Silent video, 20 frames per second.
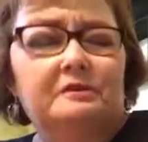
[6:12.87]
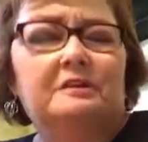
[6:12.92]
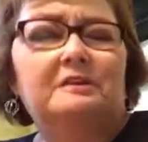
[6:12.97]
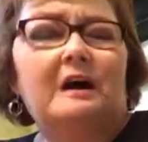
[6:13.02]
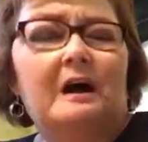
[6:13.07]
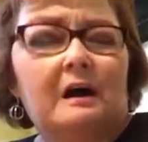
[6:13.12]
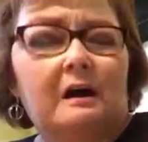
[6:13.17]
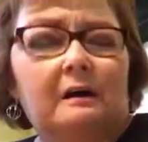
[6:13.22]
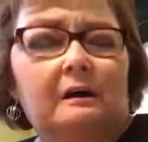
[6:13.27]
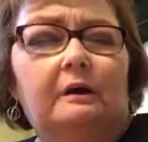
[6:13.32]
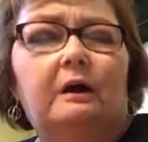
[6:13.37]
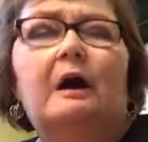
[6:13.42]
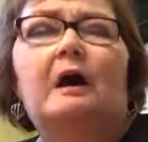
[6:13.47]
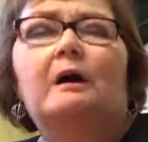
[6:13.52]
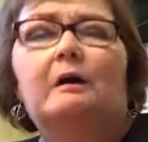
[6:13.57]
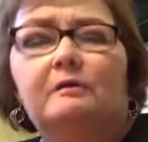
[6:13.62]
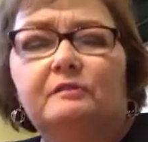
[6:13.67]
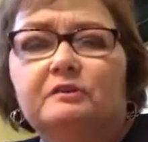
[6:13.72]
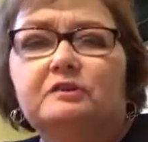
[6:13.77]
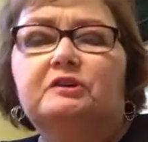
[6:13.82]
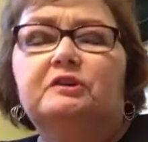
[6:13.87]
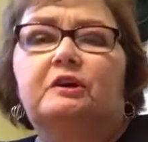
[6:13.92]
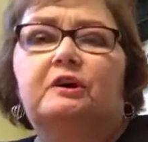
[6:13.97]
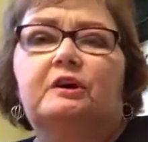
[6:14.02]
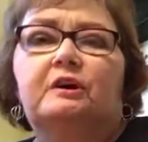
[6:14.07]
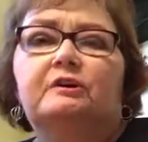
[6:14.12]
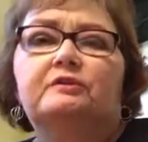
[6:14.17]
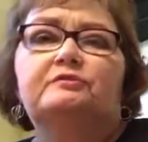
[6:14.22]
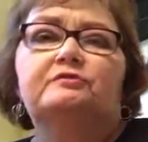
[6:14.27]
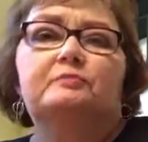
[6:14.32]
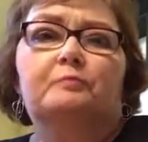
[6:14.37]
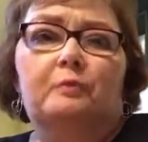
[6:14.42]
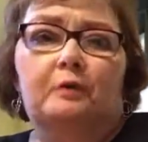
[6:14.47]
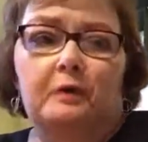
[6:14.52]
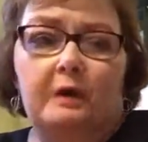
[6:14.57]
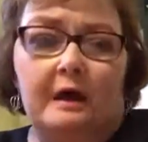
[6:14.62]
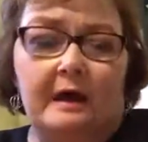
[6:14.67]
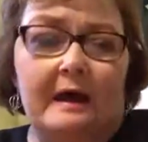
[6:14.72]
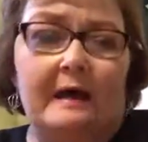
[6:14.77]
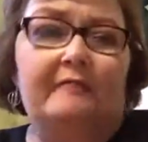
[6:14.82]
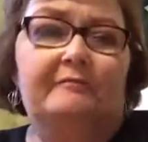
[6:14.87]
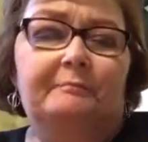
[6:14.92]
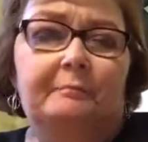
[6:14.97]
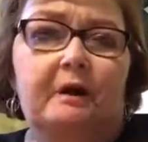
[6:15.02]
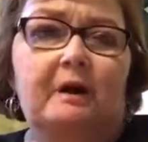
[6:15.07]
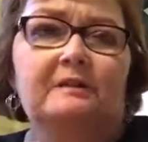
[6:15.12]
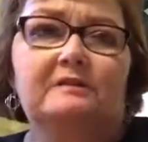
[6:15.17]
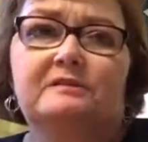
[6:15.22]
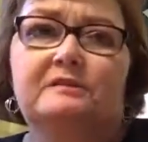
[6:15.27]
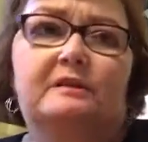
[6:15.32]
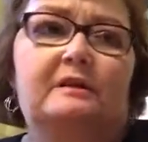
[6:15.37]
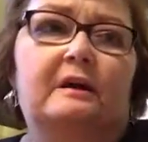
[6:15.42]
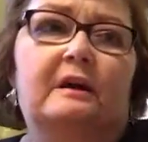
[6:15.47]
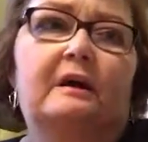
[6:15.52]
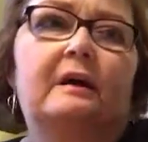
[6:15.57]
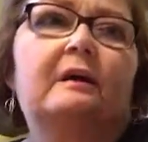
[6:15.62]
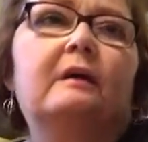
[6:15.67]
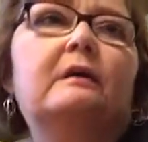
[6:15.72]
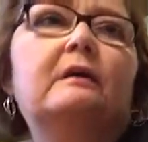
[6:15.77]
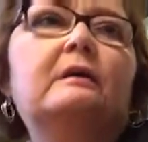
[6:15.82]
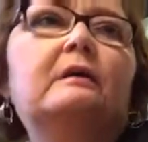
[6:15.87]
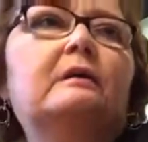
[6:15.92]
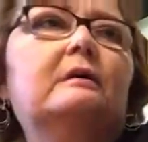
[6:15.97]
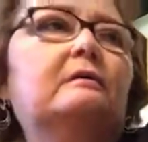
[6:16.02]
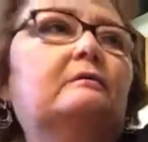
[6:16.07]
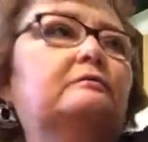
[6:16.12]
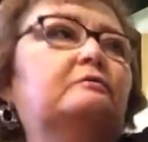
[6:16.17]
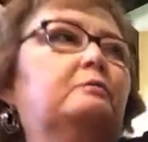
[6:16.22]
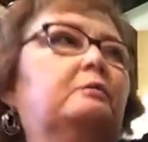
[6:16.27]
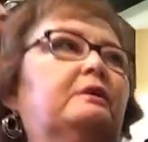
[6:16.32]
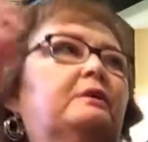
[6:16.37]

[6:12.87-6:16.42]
was a dollar. All the shirts were a half price today. It was